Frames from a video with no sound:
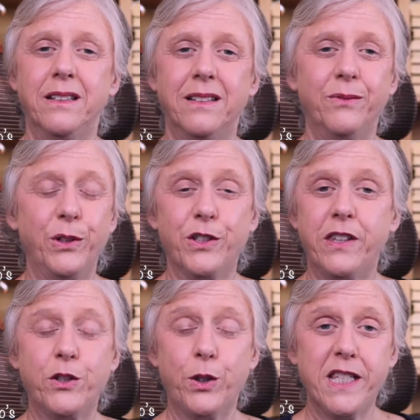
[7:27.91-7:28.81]
which
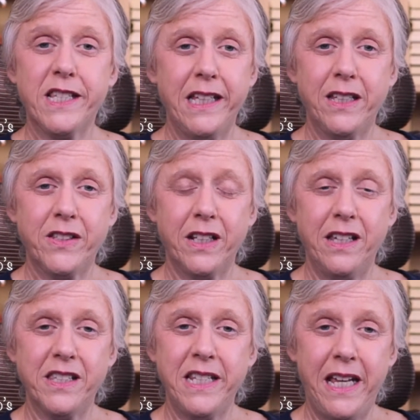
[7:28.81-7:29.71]
they translate as
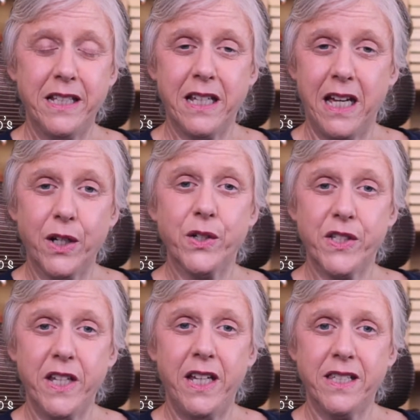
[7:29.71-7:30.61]
tiger's
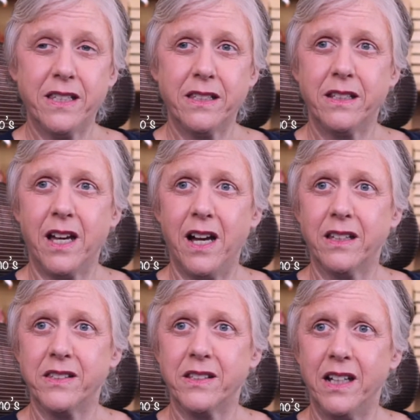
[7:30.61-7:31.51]
nest. Tak
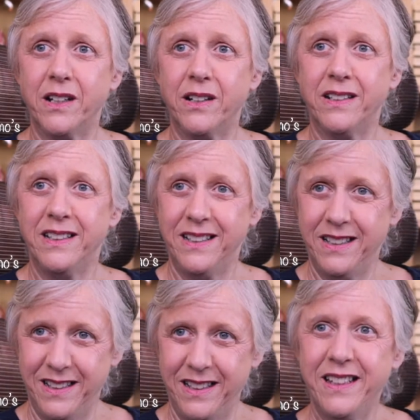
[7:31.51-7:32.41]
is tiger.
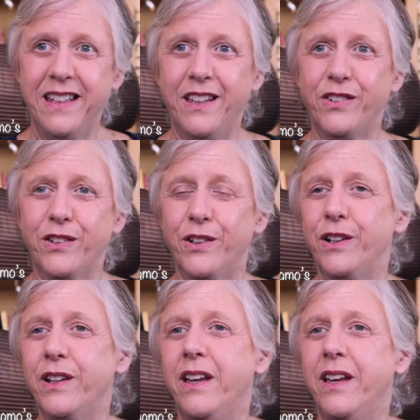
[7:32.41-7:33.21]
Yes, sir.